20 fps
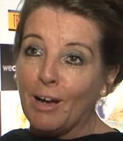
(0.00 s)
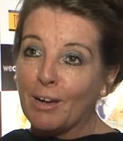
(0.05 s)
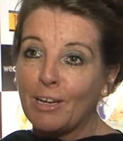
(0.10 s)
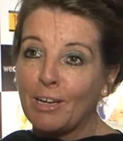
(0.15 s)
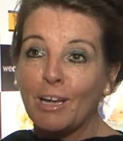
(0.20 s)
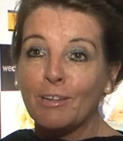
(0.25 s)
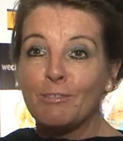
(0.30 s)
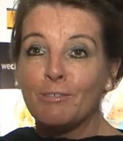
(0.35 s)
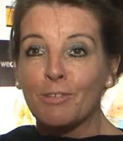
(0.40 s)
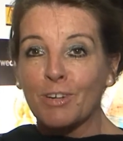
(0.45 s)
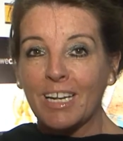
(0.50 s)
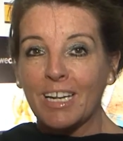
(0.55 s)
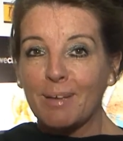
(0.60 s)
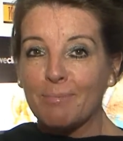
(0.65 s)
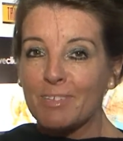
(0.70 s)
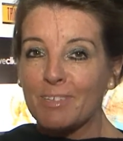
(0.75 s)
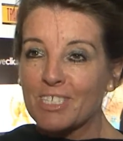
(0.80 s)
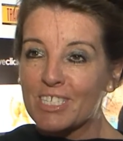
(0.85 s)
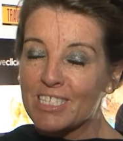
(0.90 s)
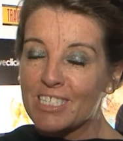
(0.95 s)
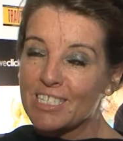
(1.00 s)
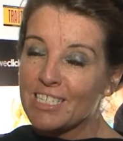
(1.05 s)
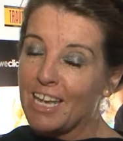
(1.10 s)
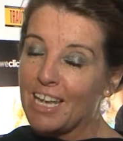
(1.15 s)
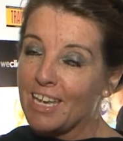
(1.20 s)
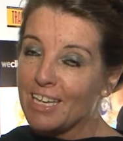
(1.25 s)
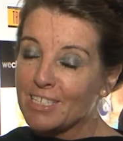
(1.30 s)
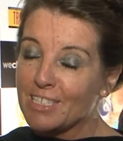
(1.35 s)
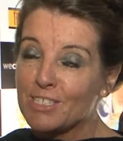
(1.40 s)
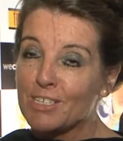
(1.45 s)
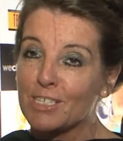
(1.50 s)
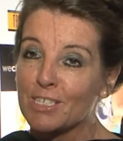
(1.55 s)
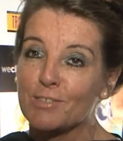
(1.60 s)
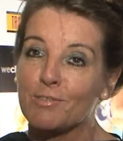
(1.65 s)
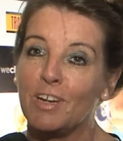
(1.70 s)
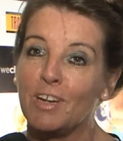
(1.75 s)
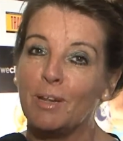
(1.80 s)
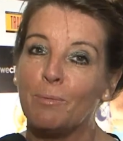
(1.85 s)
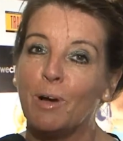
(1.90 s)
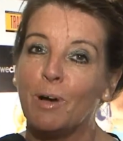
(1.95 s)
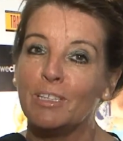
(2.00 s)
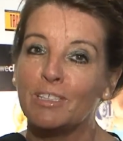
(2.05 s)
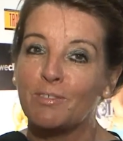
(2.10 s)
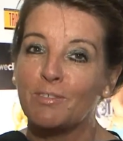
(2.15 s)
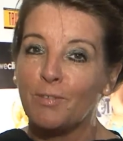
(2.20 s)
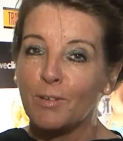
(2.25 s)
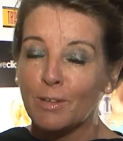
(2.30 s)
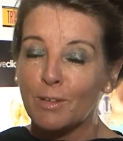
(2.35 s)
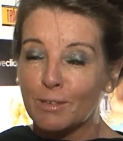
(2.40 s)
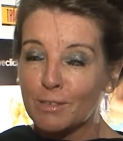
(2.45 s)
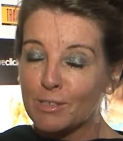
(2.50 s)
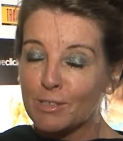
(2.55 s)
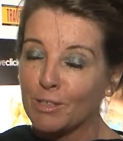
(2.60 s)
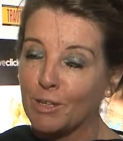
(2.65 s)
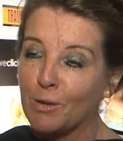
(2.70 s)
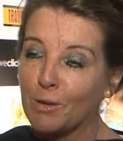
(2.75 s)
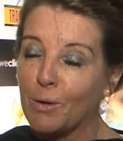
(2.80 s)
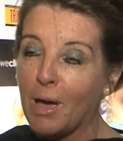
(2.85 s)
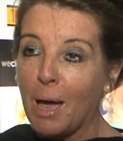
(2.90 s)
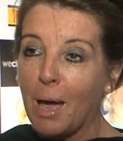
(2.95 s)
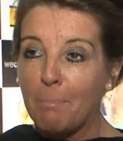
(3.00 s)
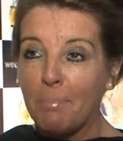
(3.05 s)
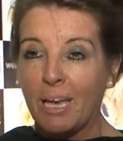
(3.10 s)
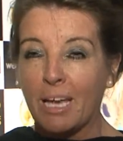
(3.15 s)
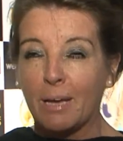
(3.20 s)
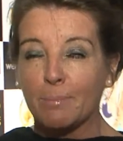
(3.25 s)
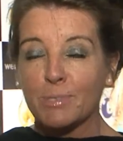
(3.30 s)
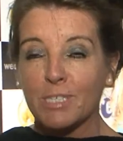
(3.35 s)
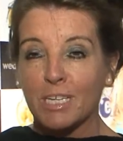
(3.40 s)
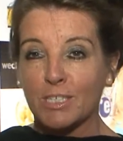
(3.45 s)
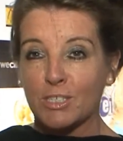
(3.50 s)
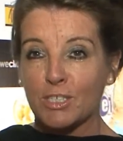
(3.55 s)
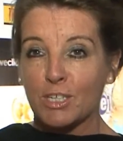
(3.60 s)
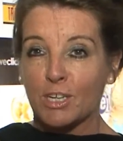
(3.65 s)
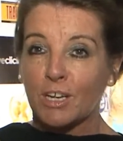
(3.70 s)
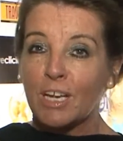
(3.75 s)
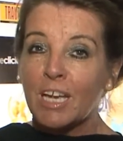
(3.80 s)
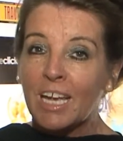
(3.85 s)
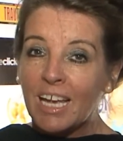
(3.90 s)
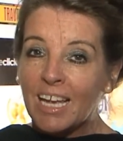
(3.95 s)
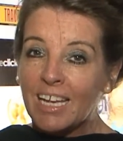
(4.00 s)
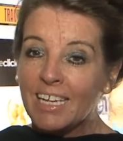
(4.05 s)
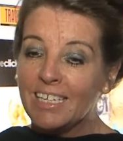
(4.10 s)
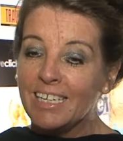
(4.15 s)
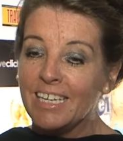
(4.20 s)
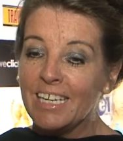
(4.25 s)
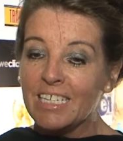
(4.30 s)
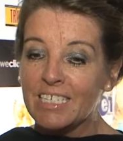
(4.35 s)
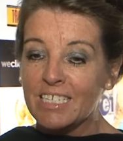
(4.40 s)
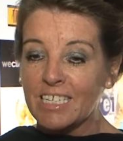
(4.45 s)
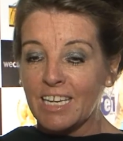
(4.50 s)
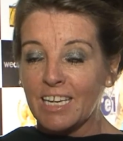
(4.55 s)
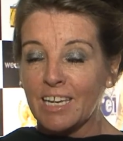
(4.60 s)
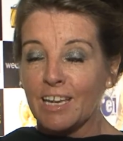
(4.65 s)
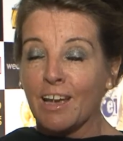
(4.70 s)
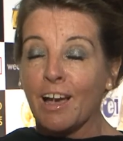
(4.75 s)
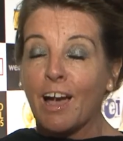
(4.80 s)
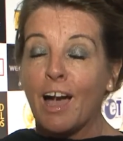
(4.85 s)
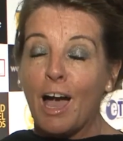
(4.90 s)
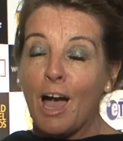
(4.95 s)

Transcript: country, let me just say. It's just really wonderful to pick up such a leading